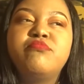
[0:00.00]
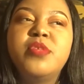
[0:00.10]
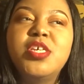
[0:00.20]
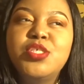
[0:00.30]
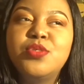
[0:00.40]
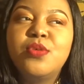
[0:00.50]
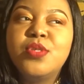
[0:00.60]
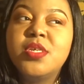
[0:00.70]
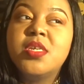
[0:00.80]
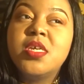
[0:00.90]
that should don't
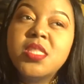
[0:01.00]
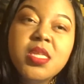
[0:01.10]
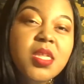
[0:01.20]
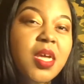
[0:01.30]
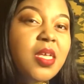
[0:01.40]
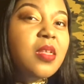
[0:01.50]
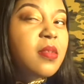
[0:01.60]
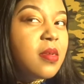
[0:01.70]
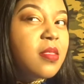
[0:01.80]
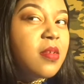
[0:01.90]
look nothing like it
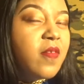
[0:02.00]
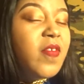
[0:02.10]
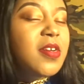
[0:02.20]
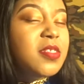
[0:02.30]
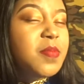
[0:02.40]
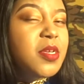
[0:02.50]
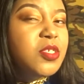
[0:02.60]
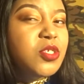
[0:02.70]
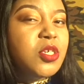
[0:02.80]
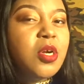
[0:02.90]
looked on the first
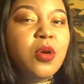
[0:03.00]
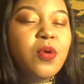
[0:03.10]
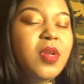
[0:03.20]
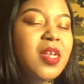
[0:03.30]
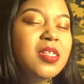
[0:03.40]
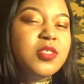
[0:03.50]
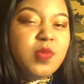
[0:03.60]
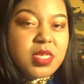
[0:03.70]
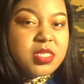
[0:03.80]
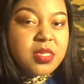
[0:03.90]
picture or they done
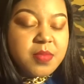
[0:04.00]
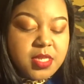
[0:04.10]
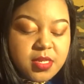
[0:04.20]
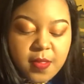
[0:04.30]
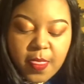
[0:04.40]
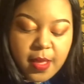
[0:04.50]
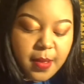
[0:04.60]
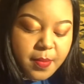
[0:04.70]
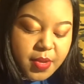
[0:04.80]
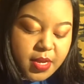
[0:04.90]
tweaked something.
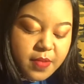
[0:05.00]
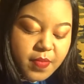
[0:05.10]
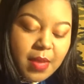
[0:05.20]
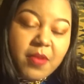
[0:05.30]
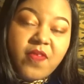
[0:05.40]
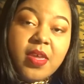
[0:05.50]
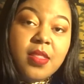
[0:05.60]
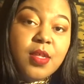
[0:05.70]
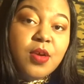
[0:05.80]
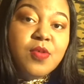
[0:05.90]
But I'm a fan
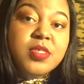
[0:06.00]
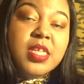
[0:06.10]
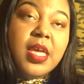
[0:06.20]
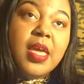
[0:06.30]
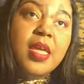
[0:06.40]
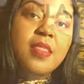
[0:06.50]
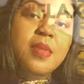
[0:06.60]
of those and